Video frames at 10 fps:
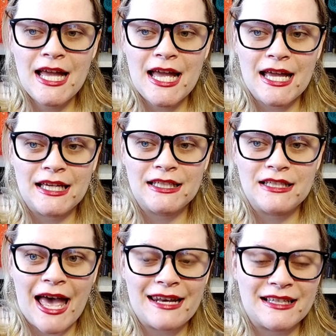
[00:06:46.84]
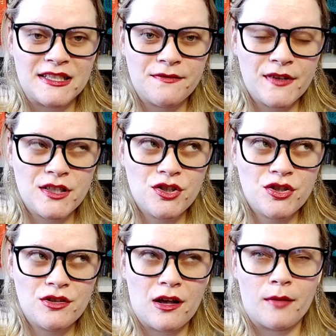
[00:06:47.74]
and Atticus
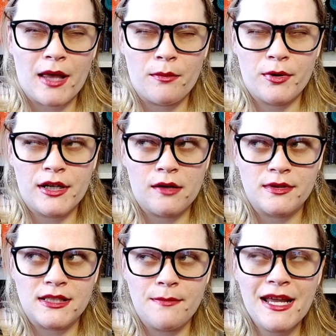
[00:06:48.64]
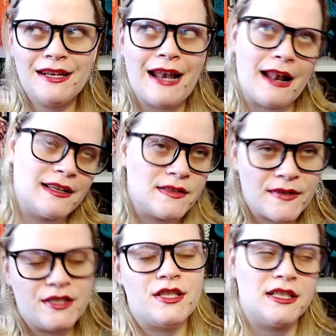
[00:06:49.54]
Finch. Um, Calpurnia was the maid, and Atticus
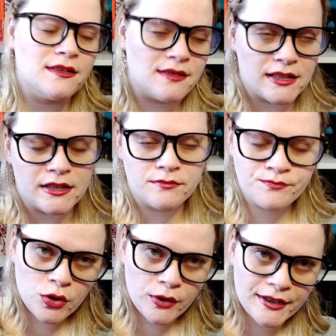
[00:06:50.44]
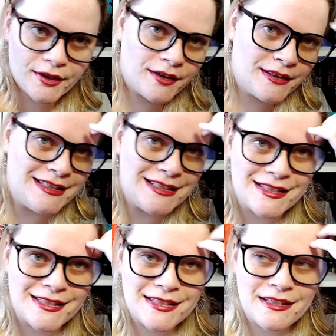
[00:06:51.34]
Finch is the lawyer. He
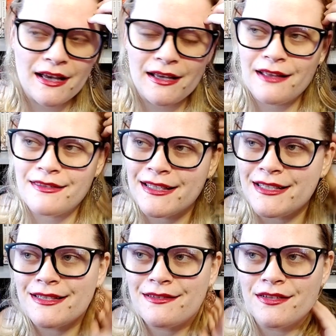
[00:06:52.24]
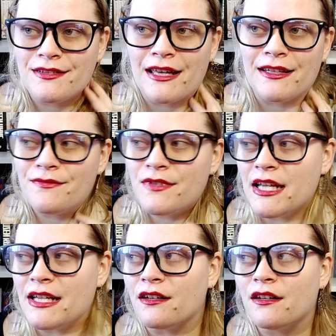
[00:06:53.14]
is, I, I think he's just kind of
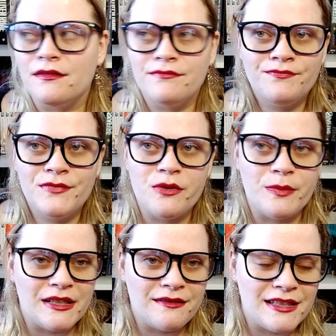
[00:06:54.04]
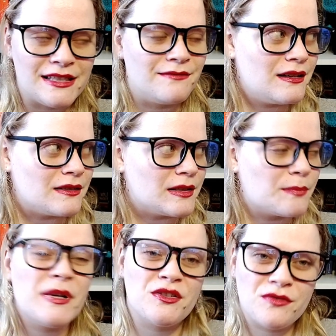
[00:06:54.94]
taken on to be the uh, like
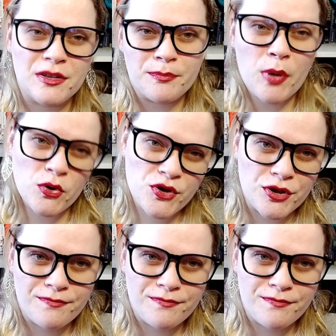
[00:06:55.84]
pick the poster